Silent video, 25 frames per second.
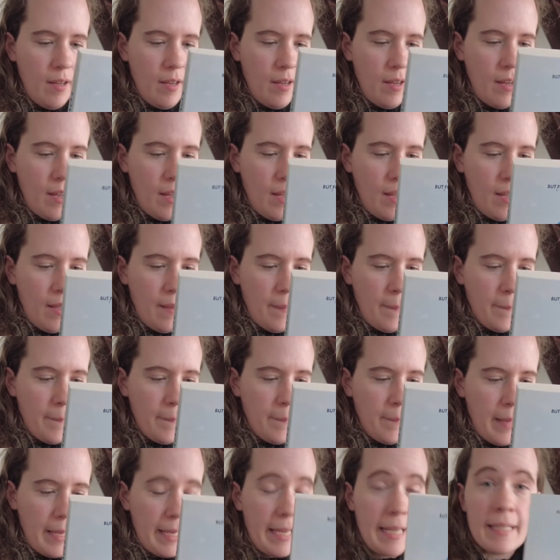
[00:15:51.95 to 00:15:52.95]

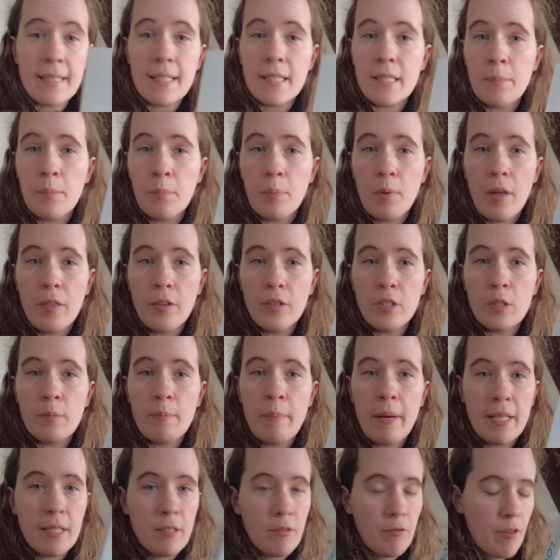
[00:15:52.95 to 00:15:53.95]
I guess it's a brother's
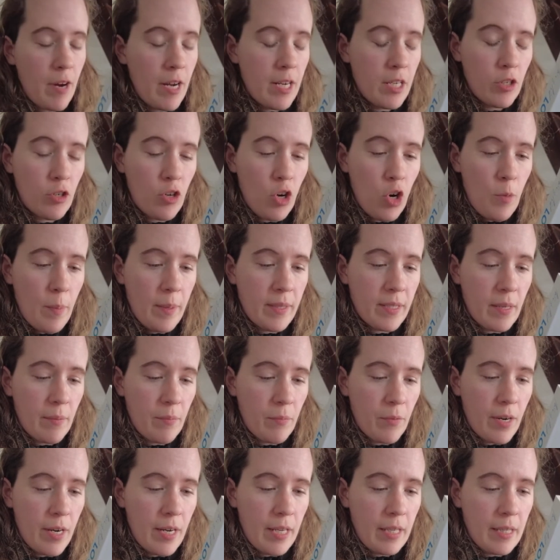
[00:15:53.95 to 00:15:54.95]
best friend trope as I'm
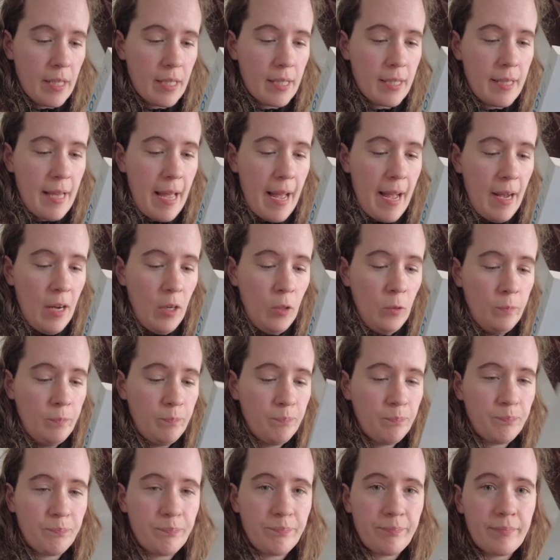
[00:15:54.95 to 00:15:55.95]
reading this now.
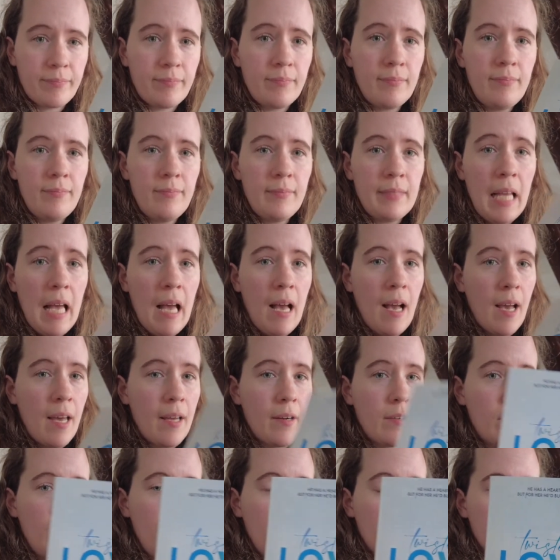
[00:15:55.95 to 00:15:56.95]
I
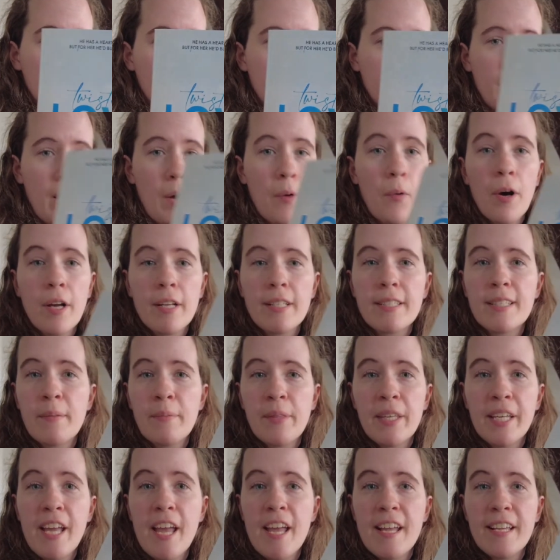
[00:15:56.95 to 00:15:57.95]
don't know. I wanted
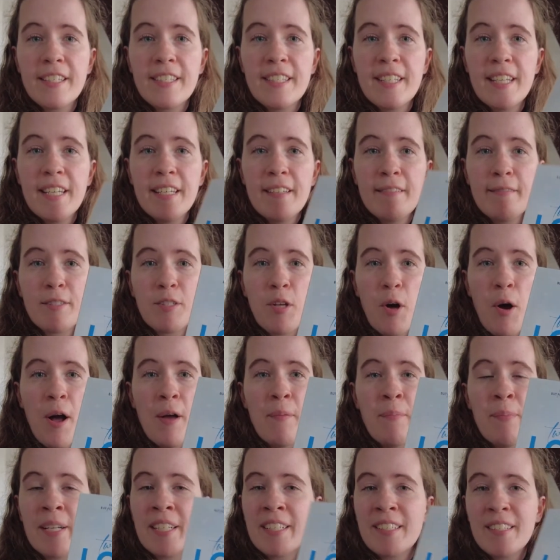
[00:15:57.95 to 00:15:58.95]
something angsty, so I
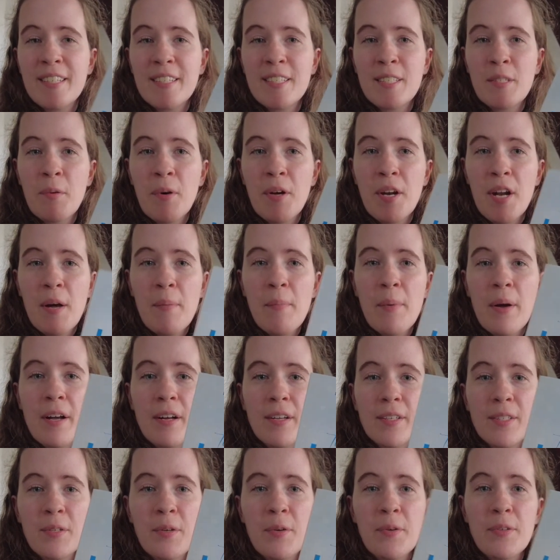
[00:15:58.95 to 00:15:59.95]
picked this one up. I
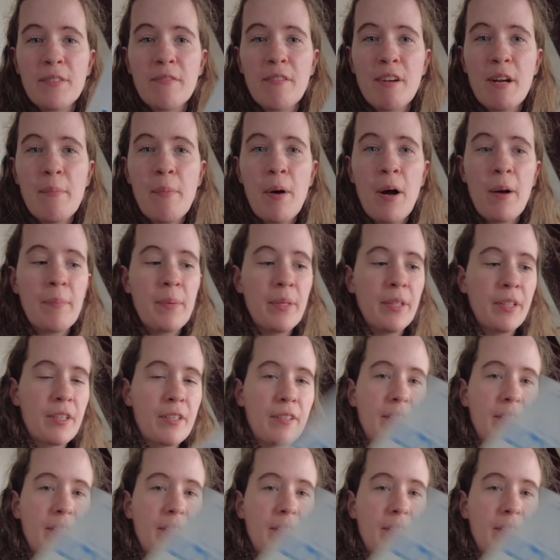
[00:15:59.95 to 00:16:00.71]
also know it's very popular.